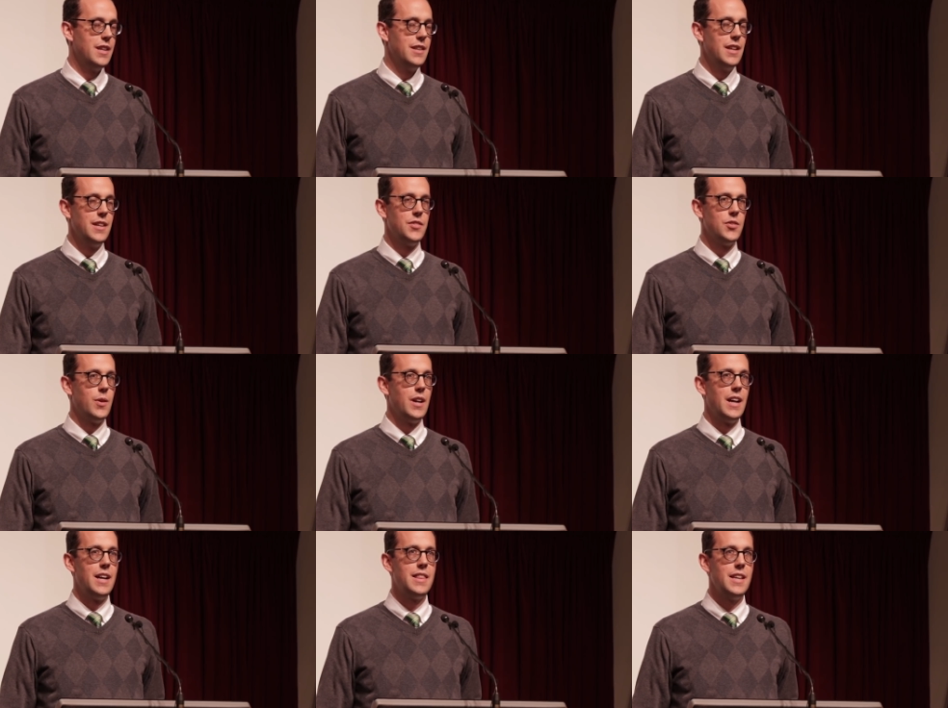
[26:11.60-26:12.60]
And so
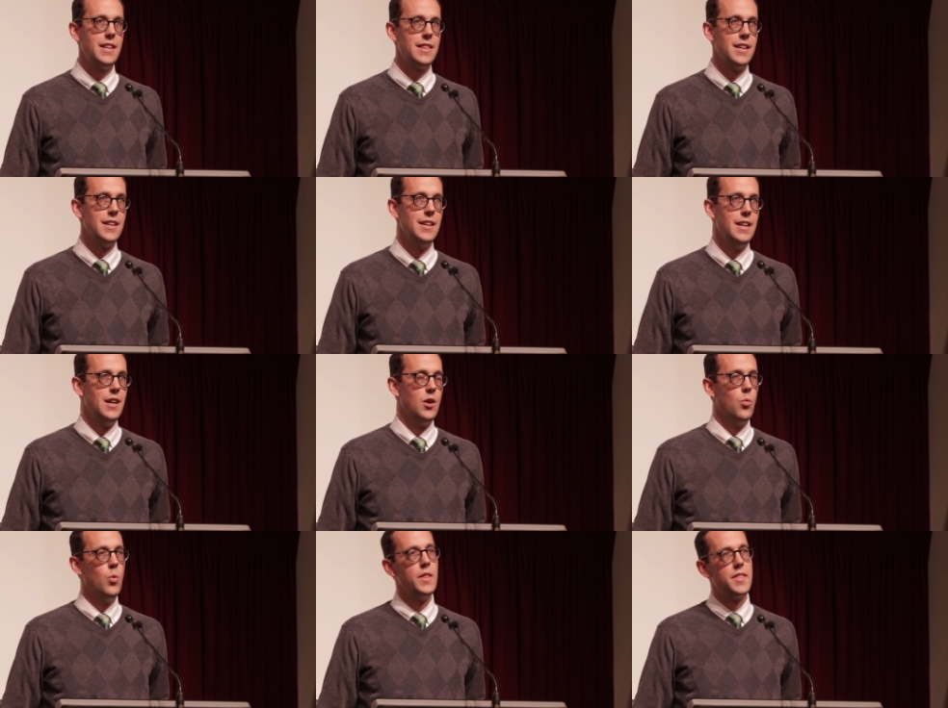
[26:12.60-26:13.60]
I think that
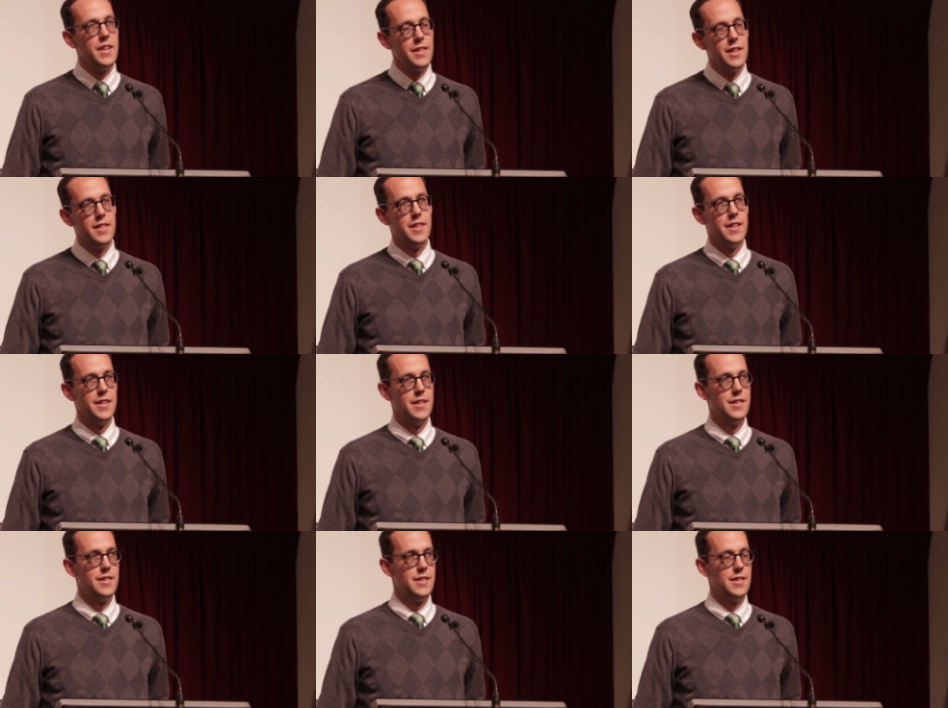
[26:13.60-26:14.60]
one thing that
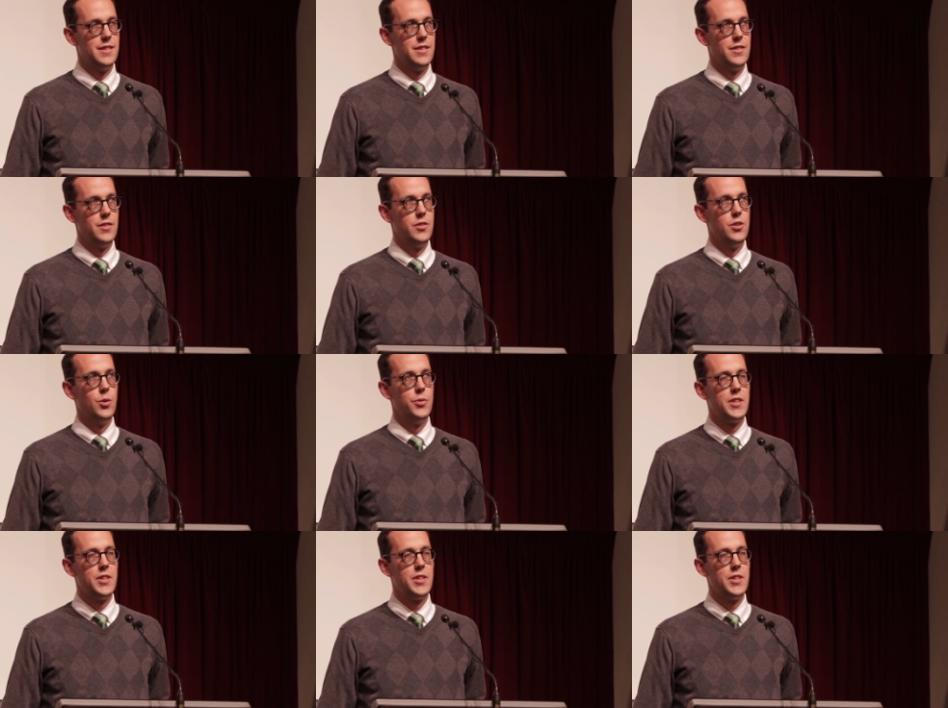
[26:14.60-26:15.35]
the